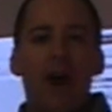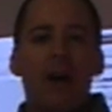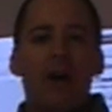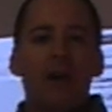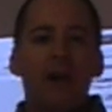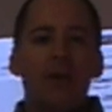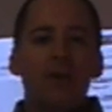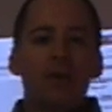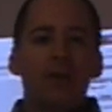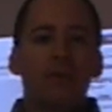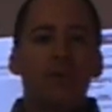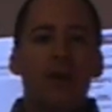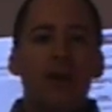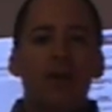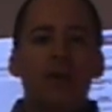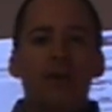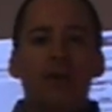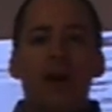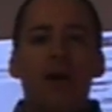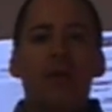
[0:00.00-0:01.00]
higher interest
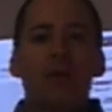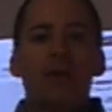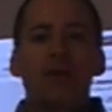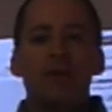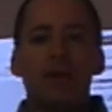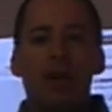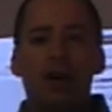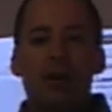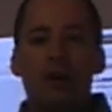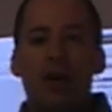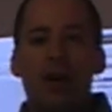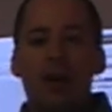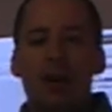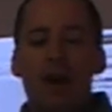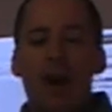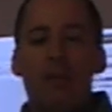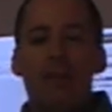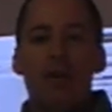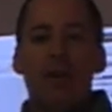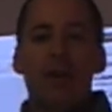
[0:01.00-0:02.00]
rates, now with Zecco dot
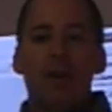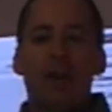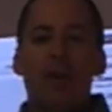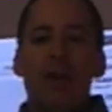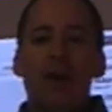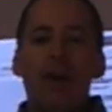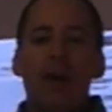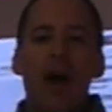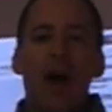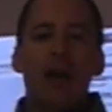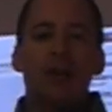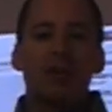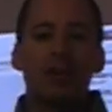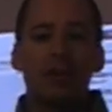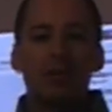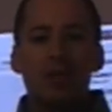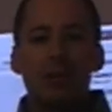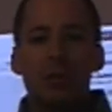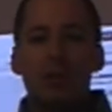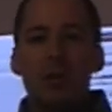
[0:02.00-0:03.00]
com, I think as
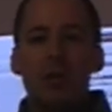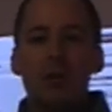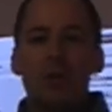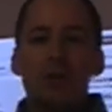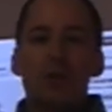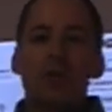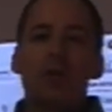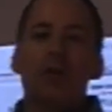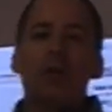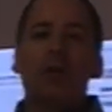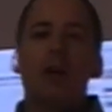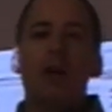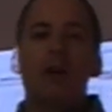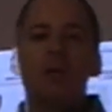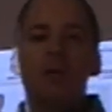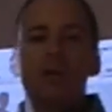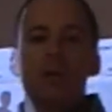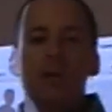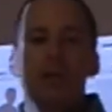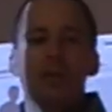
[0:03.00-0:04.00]
consumers we should
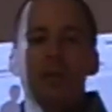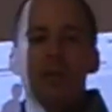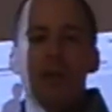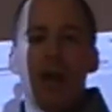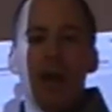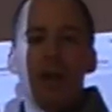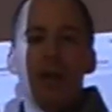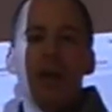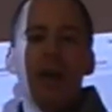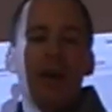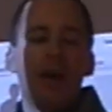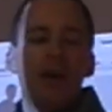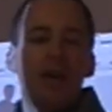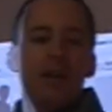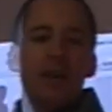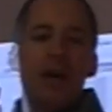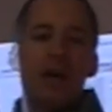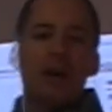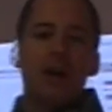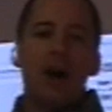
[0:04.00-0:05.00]
go to the site
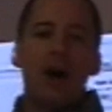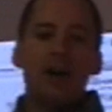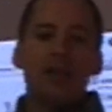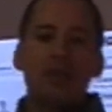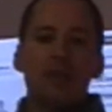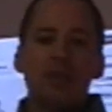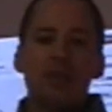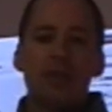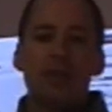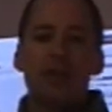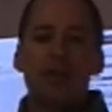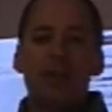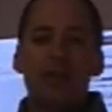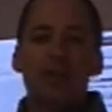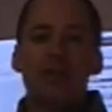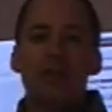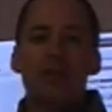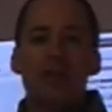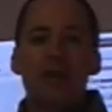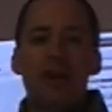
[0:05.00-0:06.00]
that costs us the
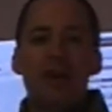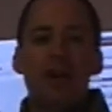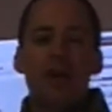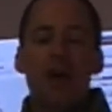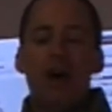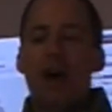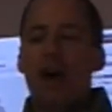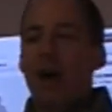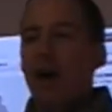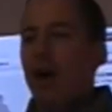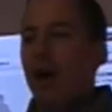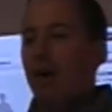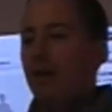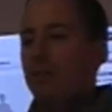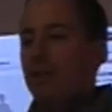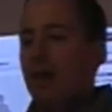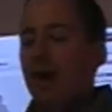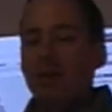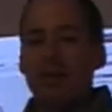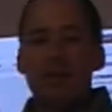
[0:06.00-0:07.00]
least,
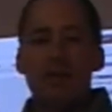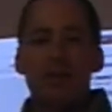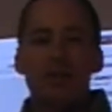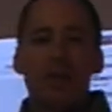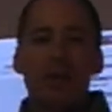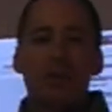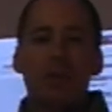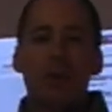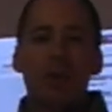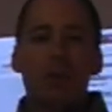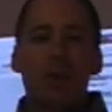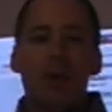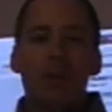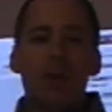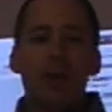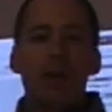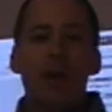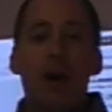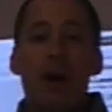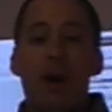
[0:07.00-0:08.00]
um, not just stick with what
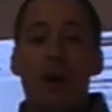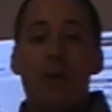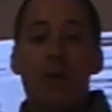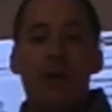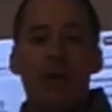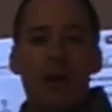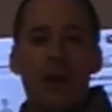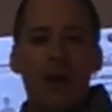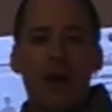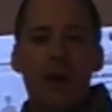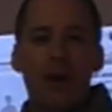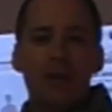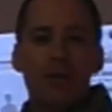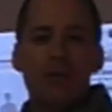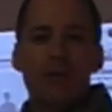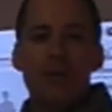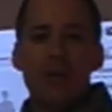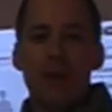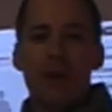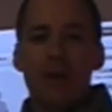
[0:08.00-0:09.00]
we know. Uh,
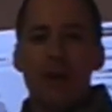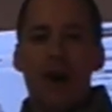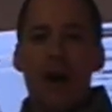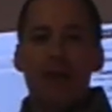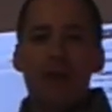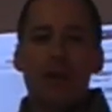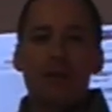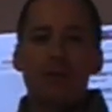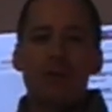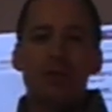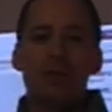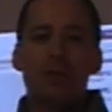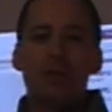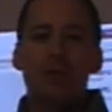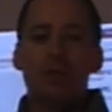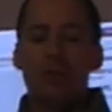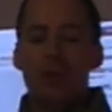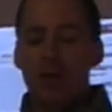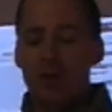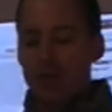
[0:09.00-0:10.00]
you know, I think we should
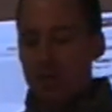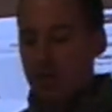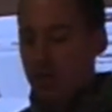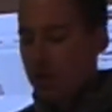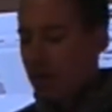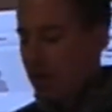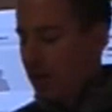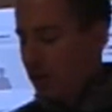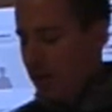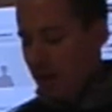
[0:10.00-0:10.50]
switch